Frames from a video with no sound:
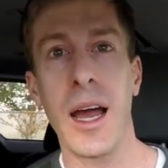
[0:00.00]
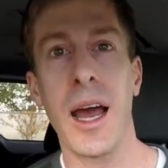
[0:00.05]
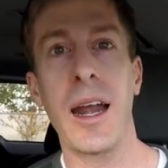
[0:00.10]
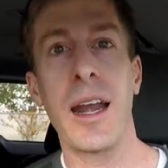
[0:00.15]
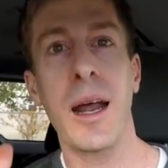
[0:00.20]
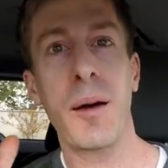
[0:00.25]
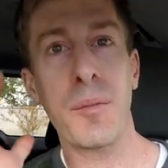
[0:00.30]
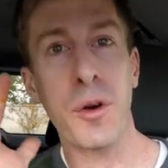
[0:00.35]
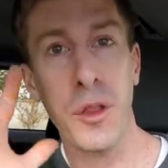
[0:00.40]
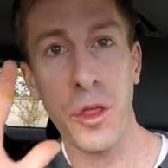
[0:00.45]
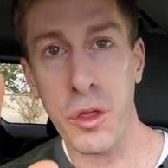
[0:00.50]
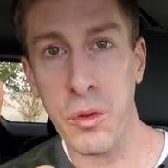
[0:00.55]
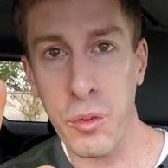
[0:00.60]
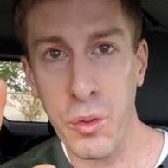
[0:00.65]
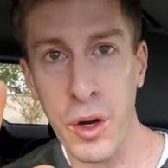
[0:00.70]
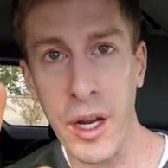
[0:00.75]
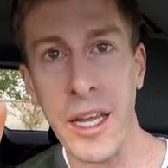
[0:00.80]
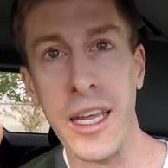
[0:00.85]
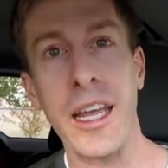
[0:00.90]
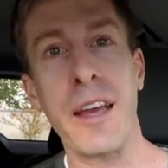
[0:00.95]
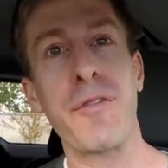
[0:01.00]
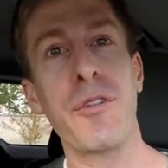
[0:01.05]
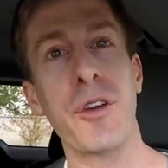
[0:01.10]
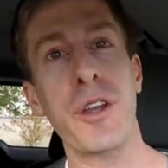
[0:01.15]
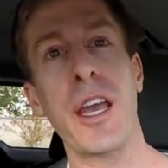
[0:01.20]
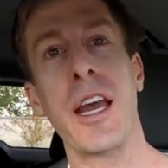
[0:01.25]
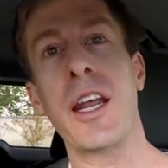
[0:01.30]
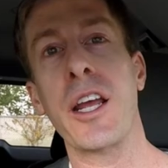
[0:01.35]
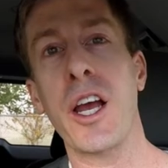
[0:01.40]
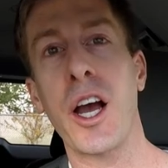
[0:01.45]
Number three, if you're
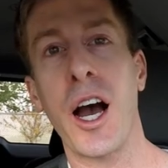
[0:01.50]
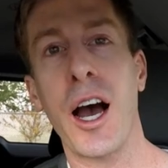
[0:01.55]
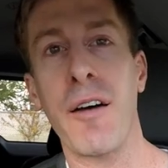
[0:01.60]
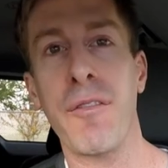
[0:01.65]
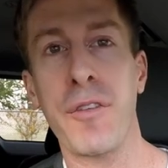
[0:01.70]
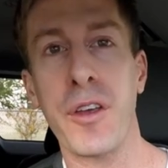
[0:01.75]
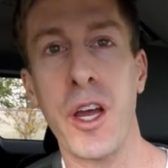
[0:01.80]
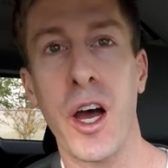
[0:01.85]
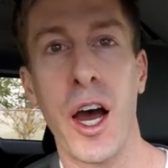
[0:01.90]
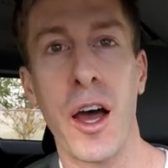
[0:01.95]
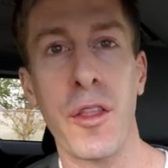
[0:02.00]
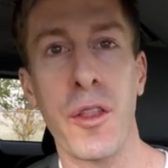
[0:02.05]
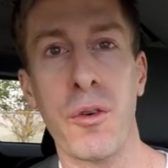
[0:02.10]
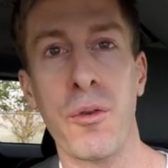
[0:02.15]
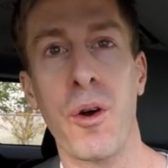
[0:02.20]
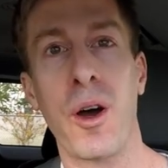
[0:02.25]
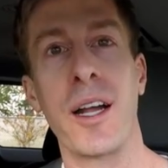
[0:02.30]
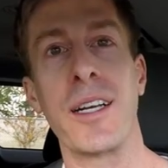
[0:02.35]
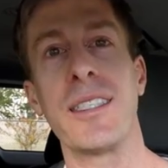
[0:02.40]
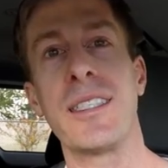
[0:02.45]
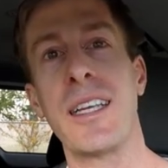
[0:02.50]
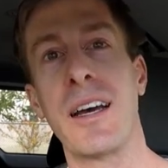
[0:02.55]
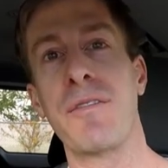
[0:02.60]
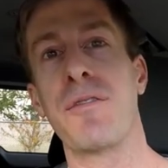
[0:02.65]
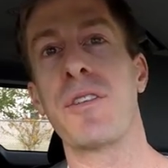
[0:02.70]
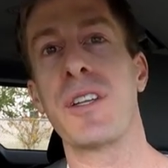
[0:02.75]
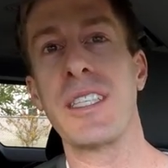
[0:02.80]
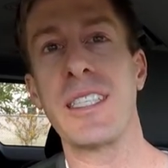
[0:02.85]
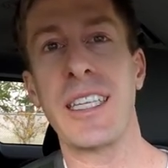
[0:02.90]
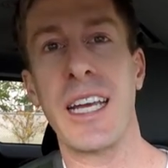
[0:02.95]
getting coffee on the run,
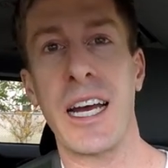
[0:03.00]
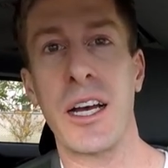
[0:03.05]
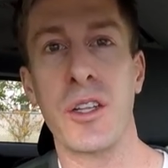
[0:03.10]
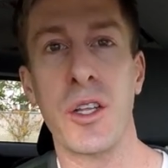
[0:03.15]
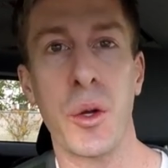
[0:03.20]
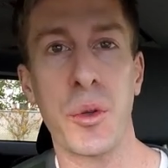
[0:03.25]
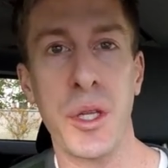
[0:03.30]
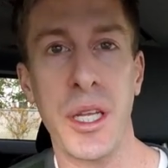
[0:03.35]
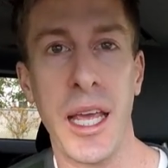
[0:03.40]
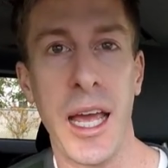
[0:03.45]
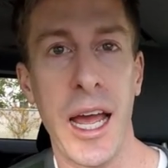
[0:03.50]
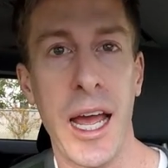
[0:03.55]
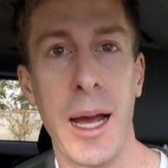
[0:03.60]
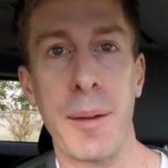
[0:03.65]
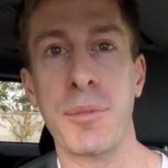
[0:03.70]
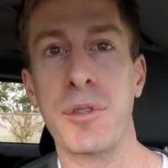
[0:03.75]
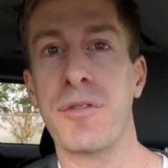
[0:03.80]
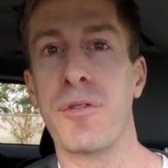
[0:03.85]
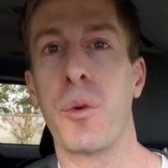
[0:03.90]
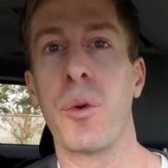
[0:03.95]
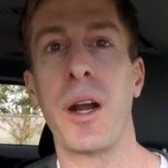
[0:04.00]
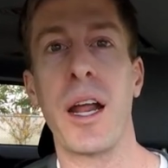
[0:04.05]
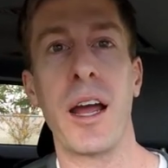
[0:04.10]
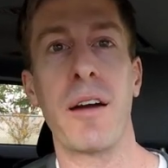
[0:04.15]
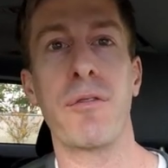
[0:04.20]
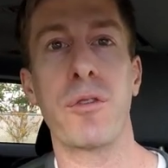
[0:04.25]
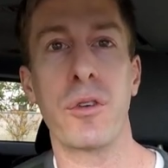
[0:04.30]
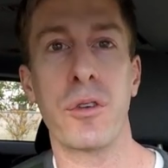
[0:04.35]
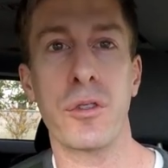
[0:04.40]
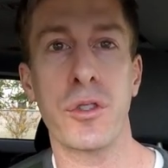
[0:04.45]
definitely download the apps for
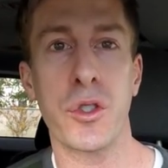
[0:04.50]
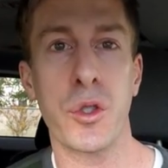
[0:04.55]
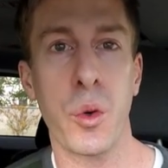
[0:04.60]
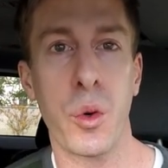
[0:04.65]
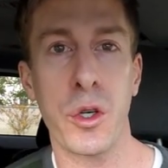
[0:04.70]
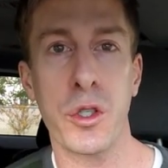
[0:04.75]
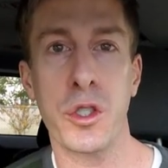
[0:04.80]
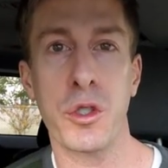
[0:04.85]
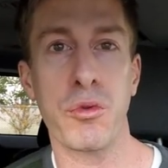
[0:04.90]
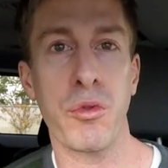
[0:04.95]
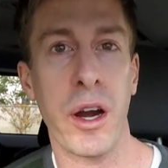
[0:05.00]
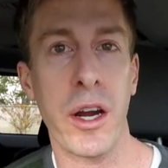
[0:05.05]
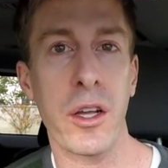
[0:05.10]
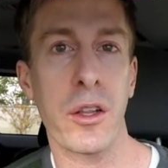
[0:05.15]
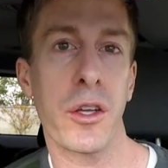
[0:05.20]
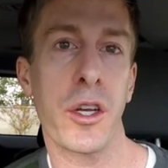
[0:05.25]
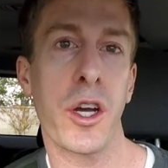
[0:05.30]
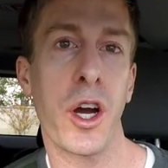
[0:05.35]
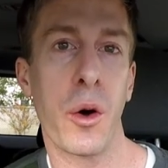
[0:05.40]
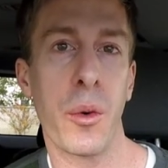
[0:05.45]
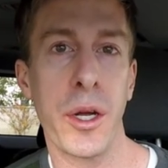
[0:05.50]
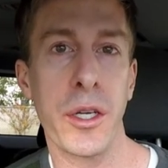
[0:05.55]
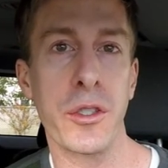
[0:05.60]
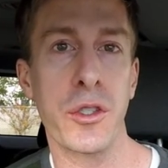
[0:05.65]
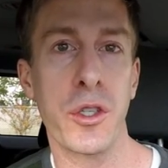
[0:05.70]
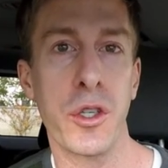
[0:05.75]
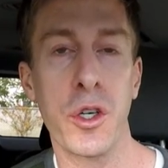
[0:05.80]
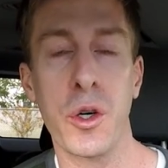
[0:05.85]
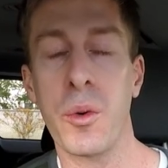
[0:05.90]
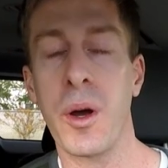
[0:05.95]
whatever stores you regularly go
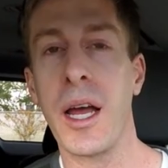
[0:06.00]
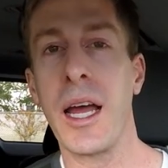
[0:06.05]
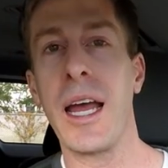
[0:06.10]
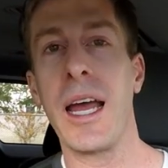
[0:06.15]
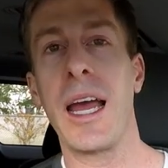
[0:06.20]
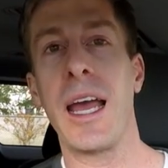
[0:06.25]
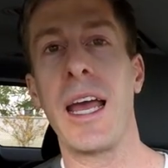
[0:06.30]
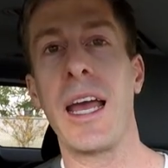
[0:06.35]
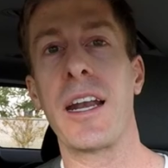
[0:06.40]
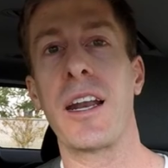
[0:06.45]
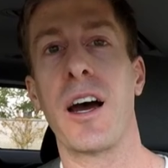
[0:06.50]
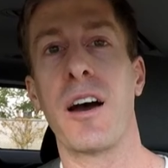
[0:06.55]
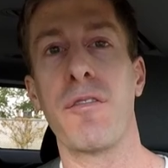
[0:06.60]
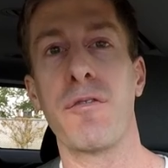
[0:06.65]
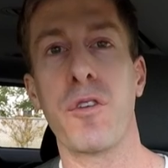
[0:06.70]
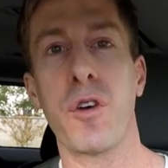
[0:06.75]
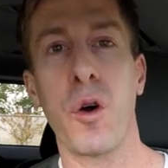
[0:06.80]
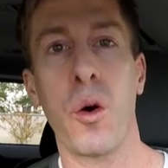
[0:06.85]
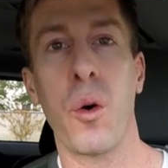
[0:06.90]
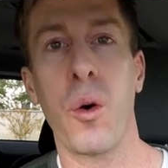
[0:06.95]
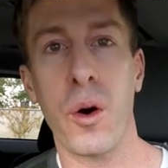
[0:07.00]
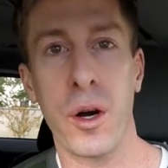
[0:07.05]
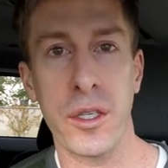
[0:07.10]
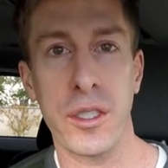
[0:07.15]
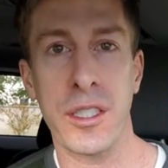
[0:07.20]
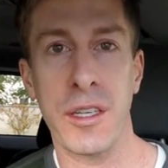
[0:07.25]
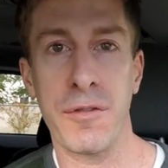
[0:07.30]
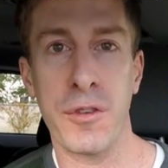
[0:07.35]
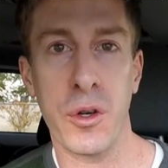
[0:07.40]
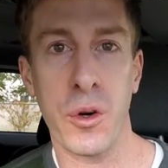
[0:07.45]
into. And of
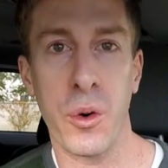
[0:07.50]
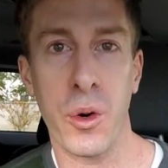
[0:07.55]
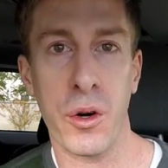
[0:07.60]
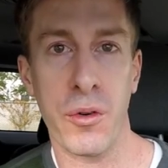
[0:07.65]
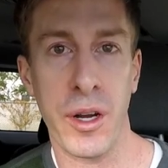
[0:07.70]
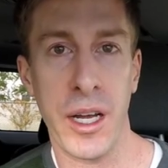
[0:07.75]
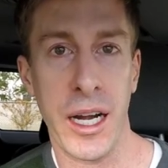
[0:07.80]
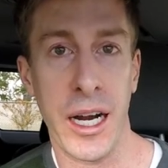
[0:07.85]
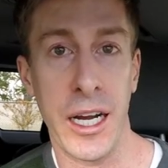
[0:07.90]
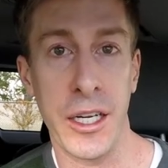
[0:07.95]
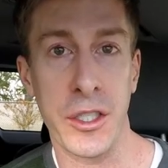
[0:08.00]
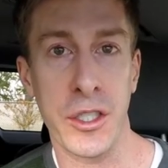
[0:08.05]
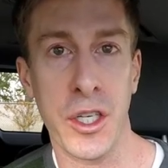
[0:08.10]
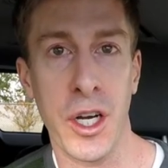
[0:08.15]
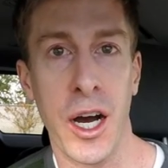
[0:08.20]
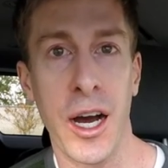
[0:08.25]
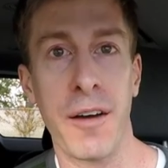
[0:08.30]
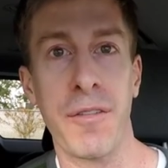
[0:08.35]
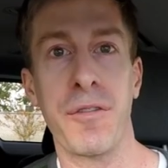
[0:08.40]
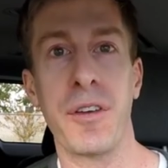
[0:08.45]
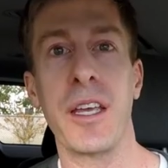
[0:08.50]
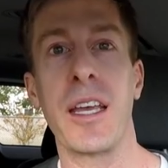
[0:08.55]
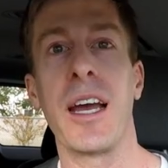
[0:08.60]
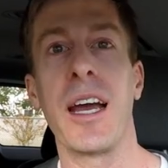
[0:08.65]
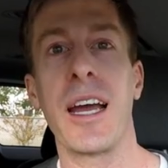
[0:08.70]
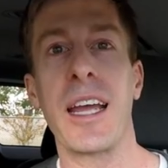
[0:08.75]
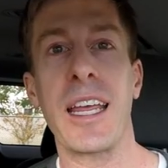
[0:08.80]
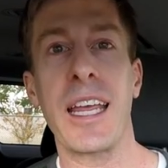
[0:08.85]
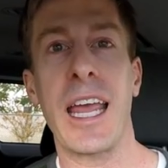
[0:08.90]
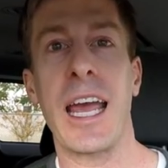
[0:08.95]
course, if you're ordering iced coffee,
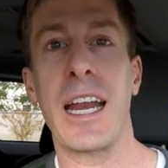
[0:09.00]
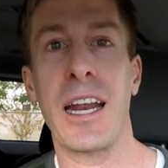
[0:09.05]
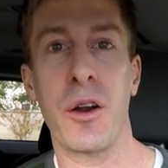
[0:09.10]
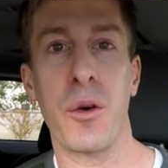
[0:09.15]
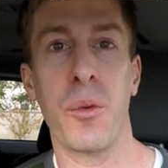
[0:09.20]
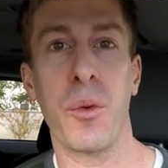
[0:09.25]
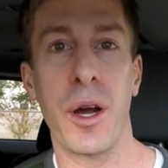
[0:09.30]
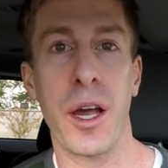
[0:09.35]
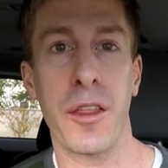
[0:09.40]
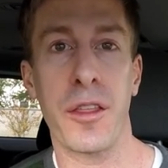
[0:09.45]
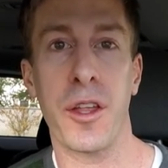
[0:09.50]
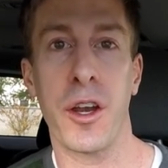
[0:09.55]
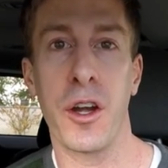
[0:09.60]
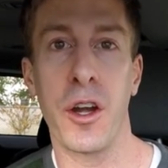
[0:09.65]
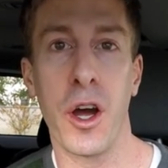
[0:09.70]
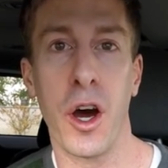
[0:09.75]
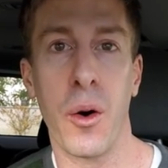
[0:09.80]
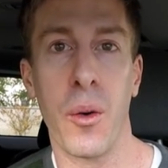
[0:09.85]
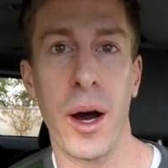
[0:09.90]
get it with no